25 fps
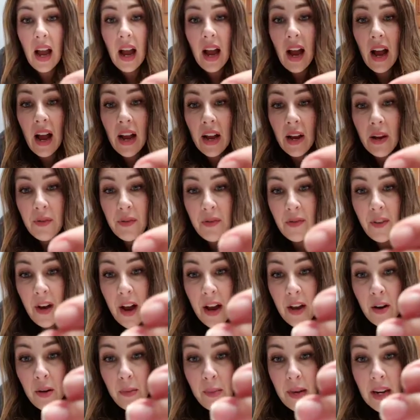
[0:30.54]
I
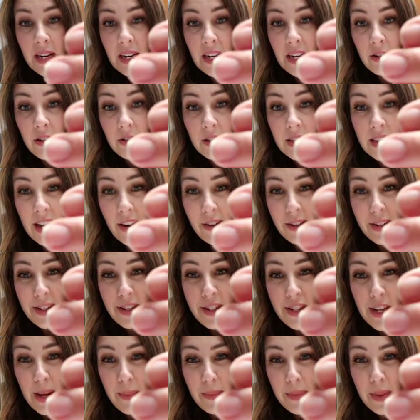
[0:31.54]
file my nails down
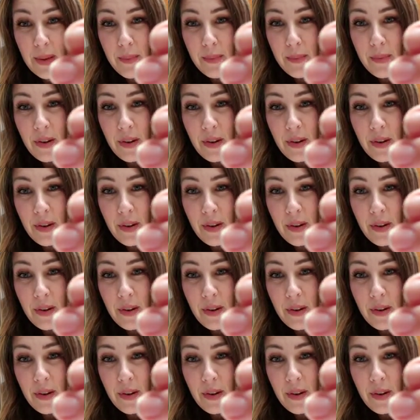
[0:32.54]
and shape them